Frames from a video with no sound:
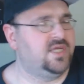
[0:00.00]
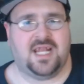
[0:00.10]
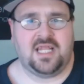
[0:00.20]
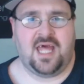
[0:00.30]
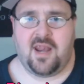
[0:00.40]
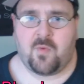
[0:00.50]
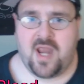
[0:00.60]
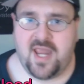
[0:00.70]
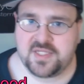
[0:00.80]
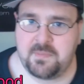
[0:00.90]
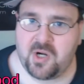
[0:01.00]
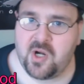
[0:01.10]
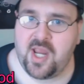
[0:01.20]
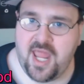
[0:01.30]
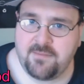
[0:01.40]
you got a lot of
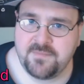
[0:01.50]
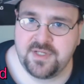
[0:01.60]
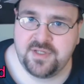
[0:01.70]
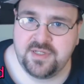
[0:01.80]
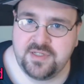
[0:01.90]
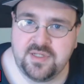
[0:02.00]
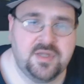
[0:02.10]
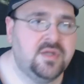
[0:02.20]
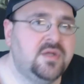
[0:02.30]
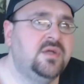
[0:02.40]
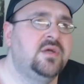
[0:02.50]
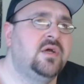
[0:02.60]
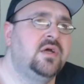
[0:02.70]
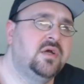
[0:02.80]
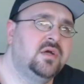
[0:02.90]
raspberry happening.
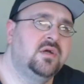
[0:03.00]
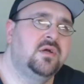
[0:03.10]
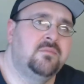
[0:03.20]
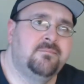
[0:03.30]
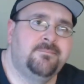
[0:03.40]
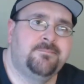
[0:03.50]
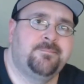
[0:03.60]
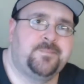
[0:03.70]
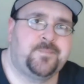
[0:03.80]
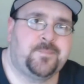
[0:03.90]
I